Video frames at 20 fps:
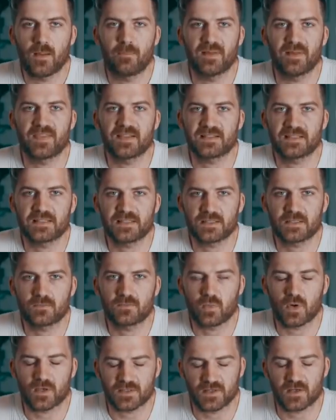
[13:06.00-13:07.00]
But this is
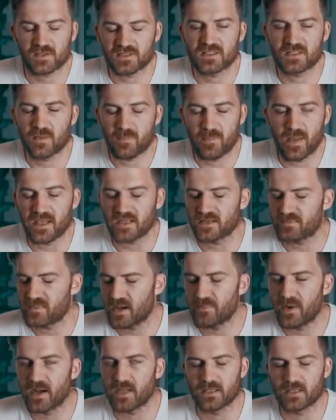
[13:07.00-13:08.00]
where it starts to bend
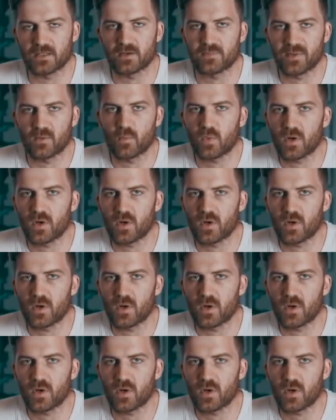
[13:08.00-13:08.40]
my mind a little bit.